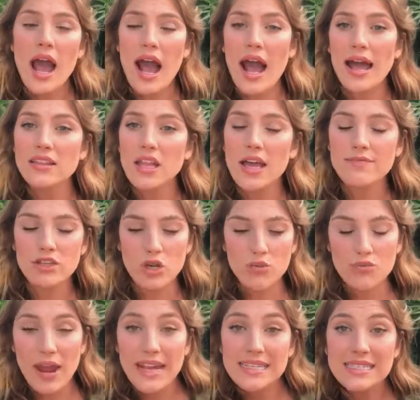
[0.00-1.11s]
I loved a
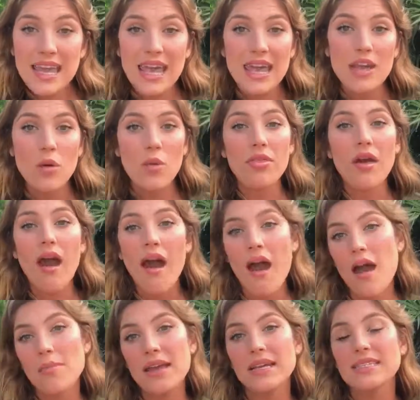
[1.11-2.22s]
rice cake with
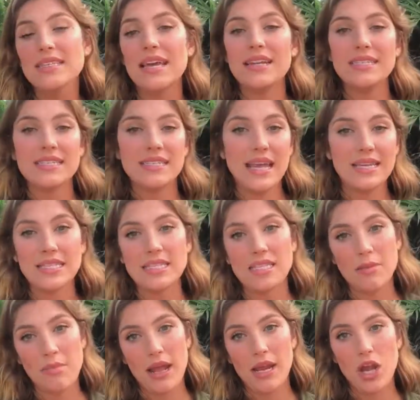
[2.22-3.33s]
hummus and a slice of
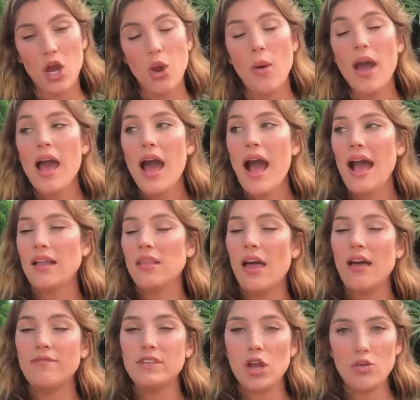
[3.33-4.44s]
tomato. I
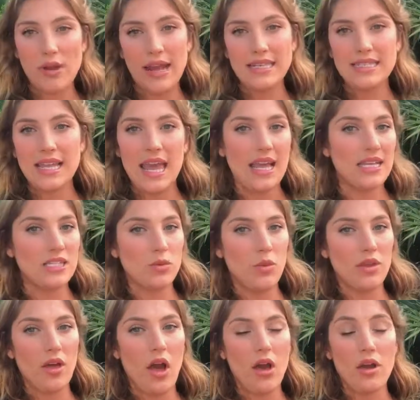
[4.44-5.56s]
loved a rice cake
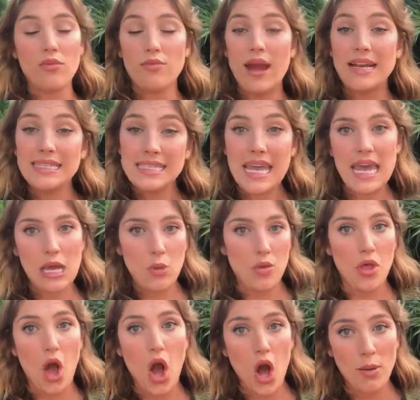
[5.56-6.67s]

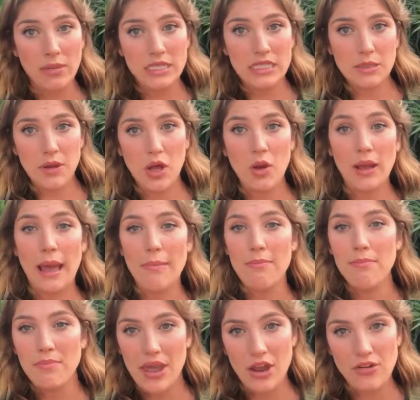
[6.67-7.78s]
with almond milk
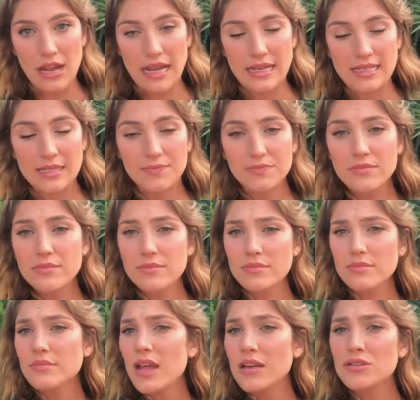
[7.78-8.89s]
and berries.
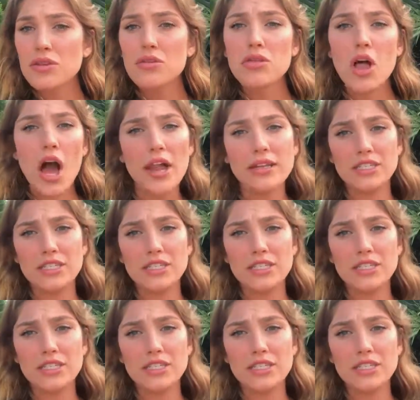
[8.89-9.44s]
There's a lot